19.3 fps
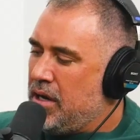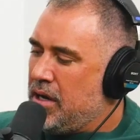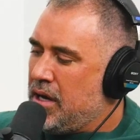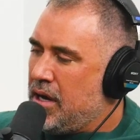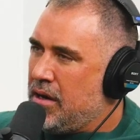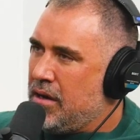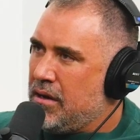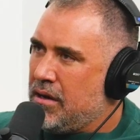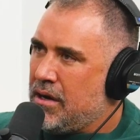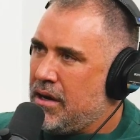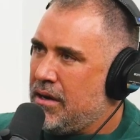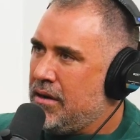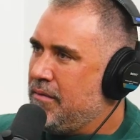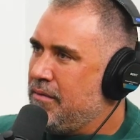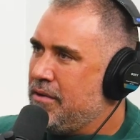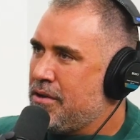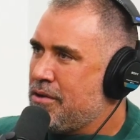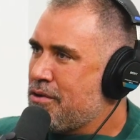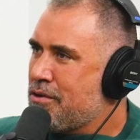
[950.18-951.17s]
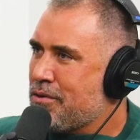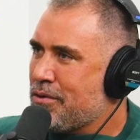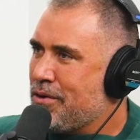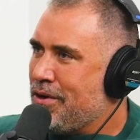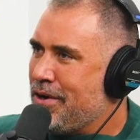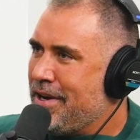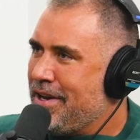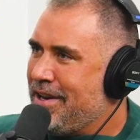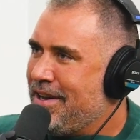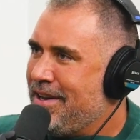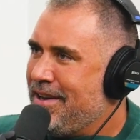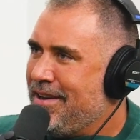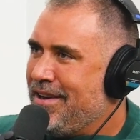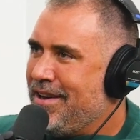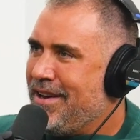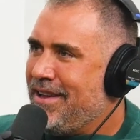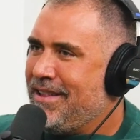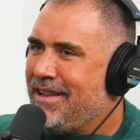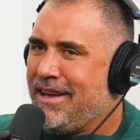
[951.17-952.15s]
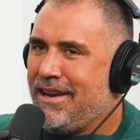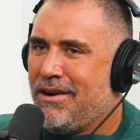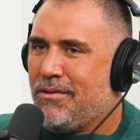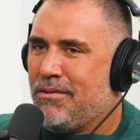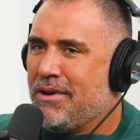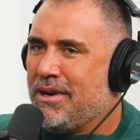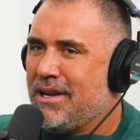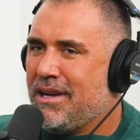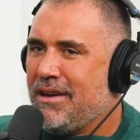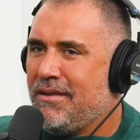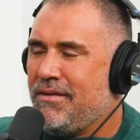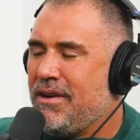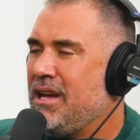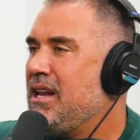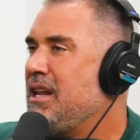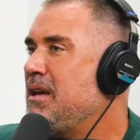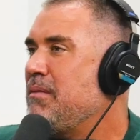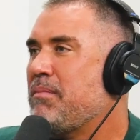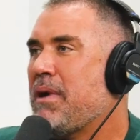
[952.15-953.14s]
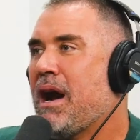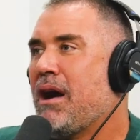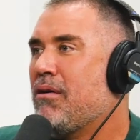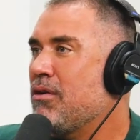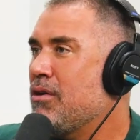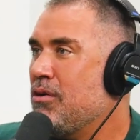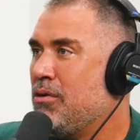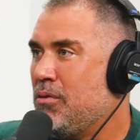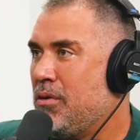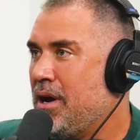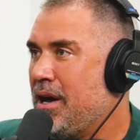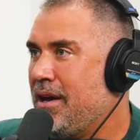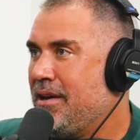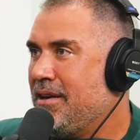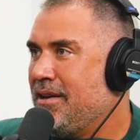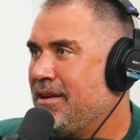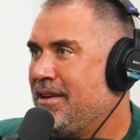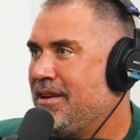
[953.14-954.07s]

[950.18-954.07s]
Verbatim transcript: getting kind of destroyed, and they don't want to give any power away.